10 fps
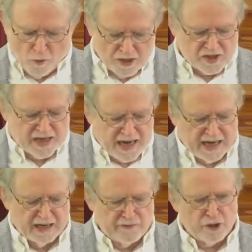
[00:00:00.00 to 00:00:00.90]
once
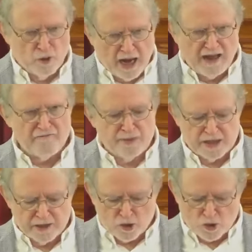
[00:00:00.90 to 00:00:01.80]
again, if you have
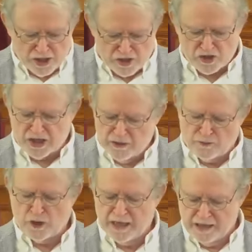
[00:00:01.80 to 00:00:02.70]
been a Christian
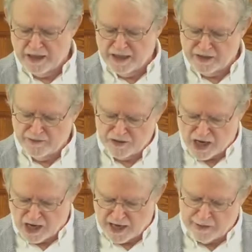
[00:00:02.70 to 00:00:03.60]
for any length of
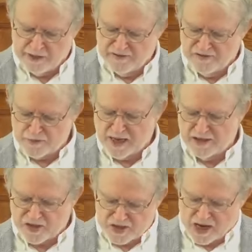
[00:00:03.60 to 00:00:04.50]
time and have
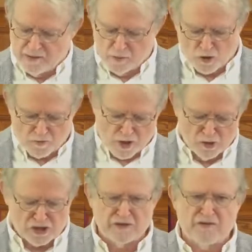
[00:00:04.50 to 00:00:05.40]
spent some or
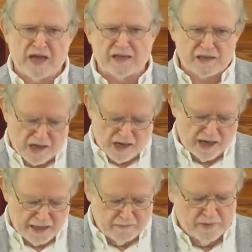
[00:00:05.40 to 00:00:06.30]
most of that
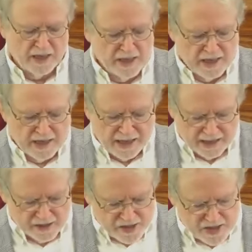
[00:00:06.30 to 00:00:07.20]
time
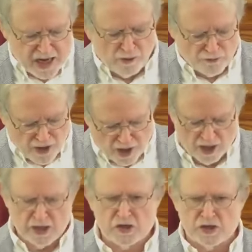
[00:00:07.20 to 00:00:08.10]
in
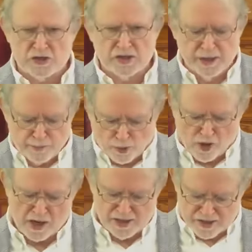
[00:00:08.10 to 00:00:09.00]
self-consciously
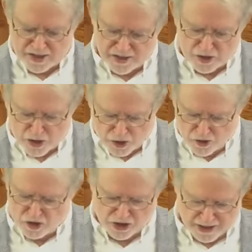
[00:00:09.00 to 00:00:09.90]
Protestant
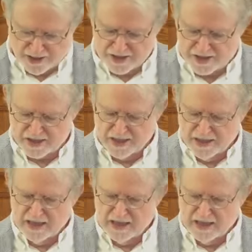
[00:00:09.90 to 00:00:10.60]
churches,